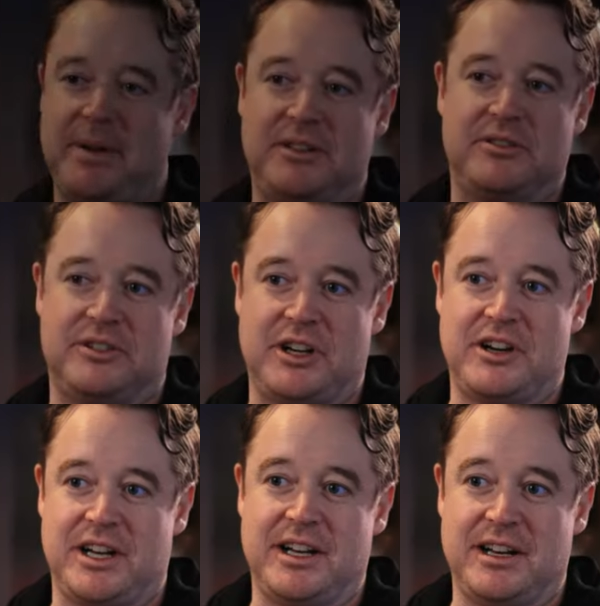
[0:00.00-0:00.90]
into
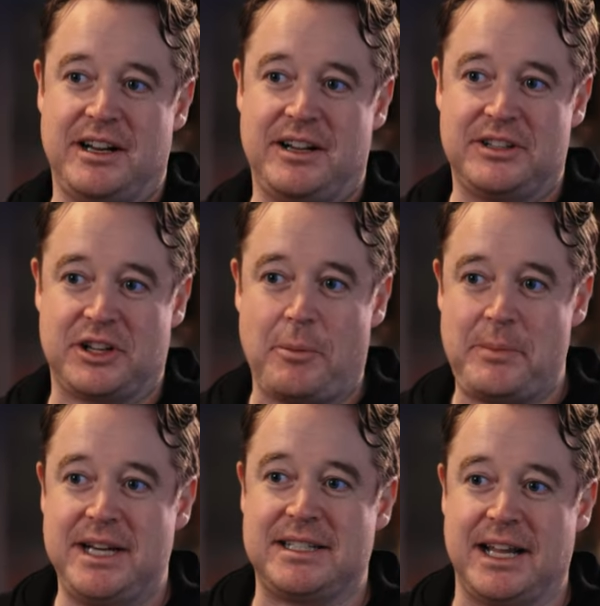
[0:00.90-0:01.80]
certain
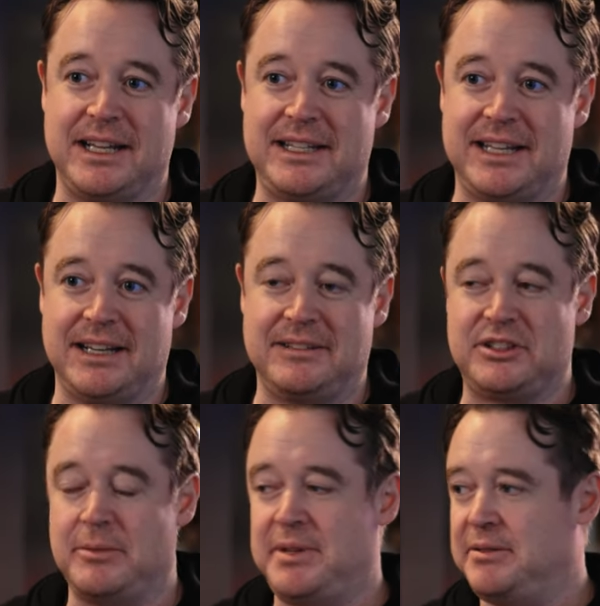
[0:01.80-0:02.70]
topics, and it can
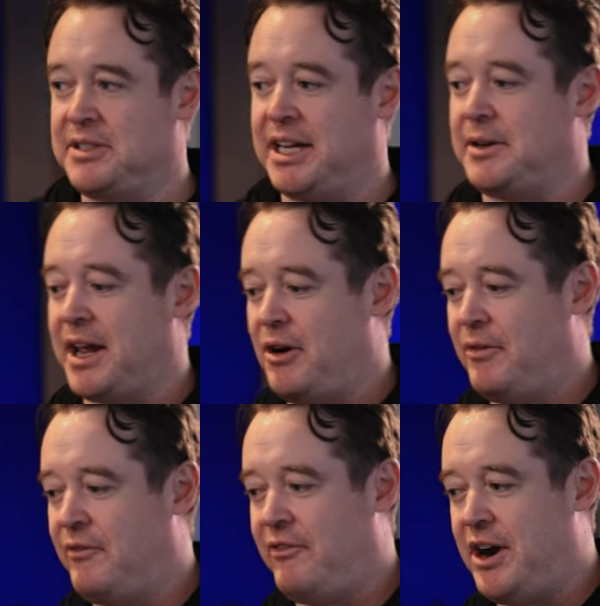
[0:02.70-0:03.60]
sometimes take a
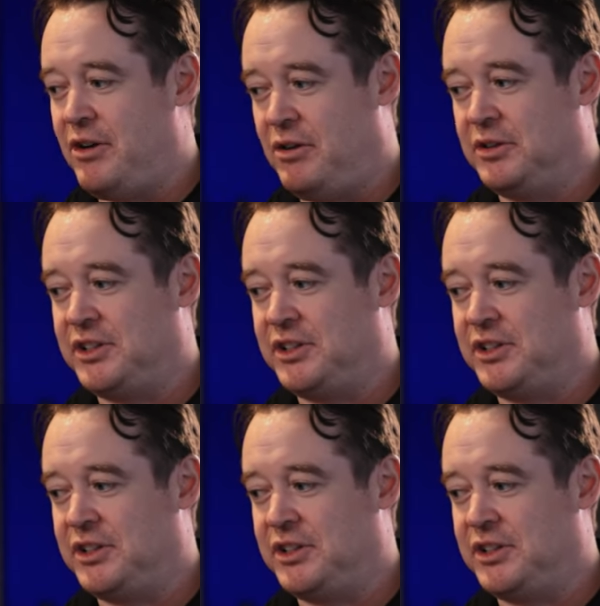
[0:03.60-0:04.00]
very long